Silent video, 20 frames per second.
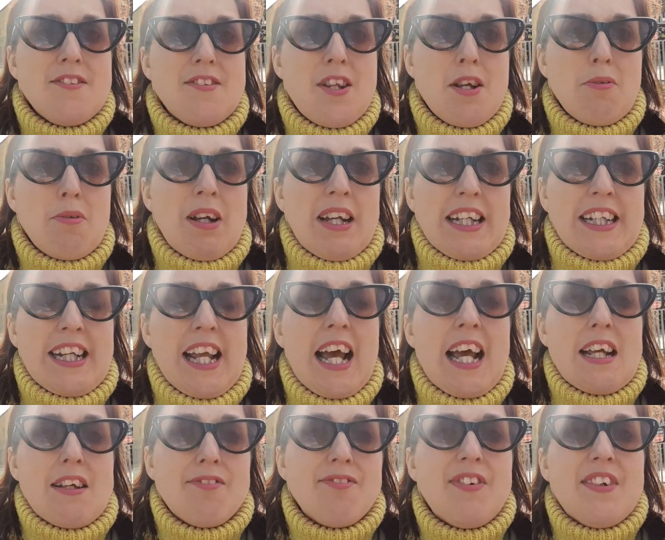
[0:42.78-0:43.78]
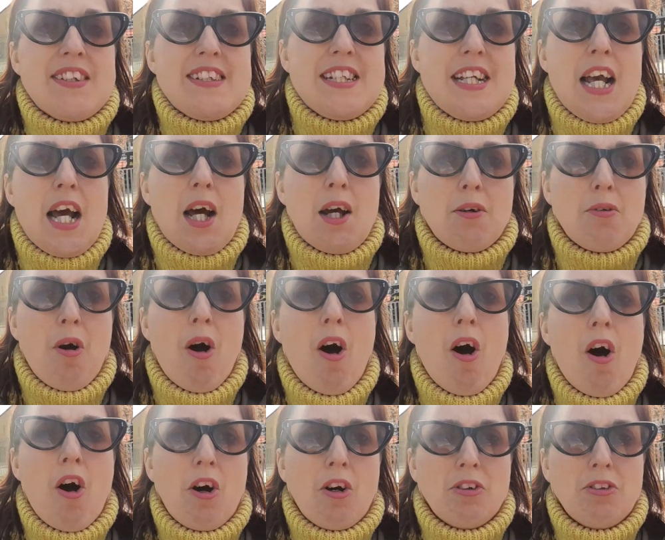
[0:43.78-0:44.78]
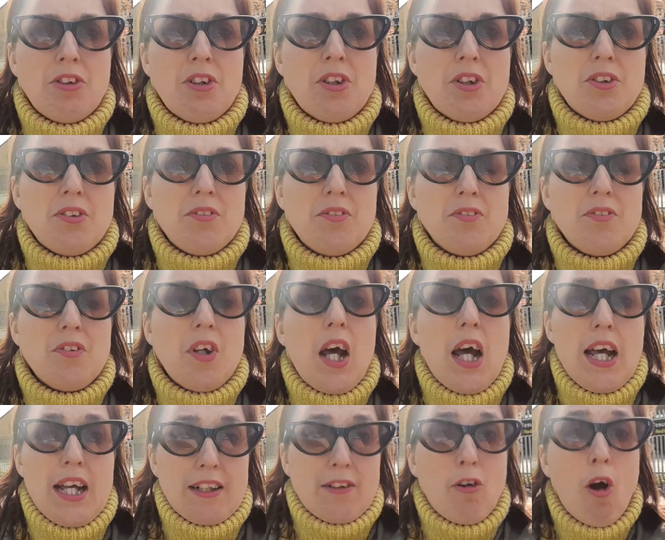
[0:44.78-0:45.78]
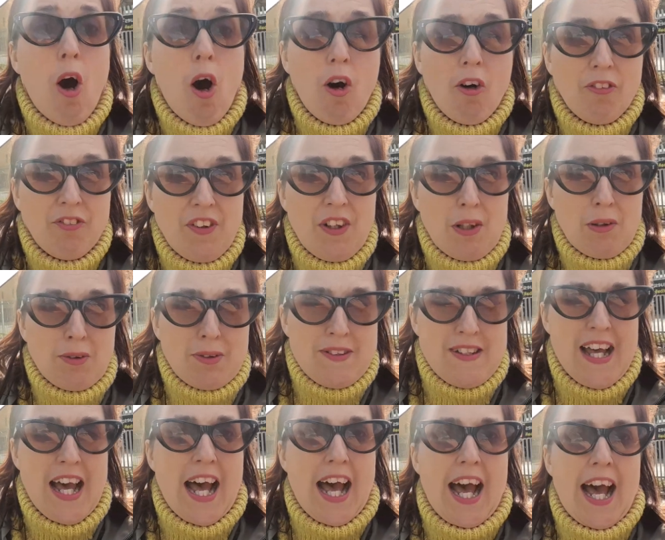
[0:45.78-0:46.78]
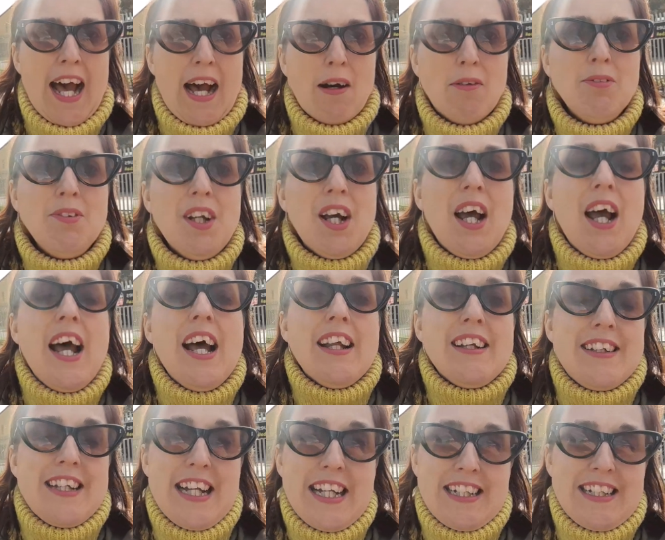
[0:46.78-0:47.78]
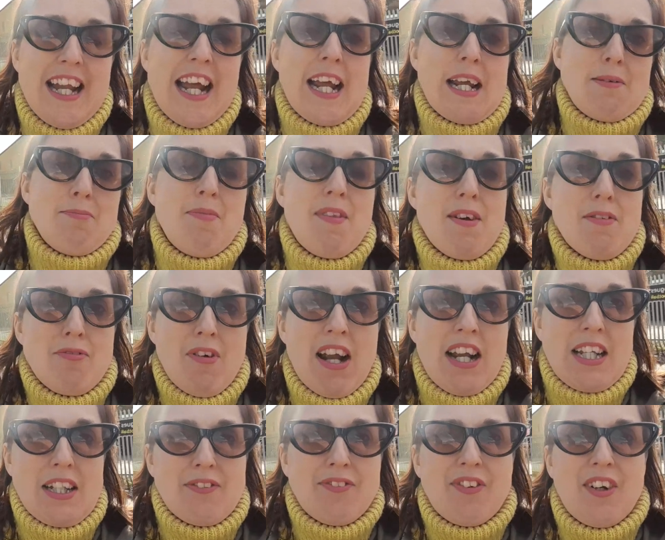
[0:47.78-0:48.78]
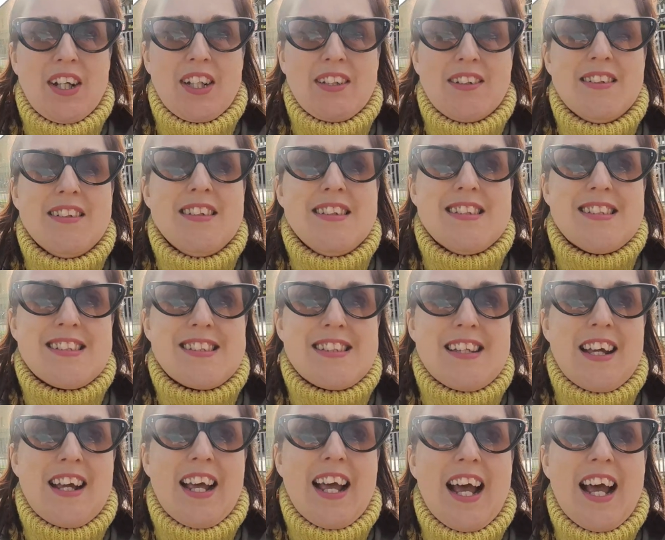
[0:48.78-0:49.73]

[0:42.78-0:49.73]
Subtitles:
doing a video on Coalville Town, nicknamed the Ravens.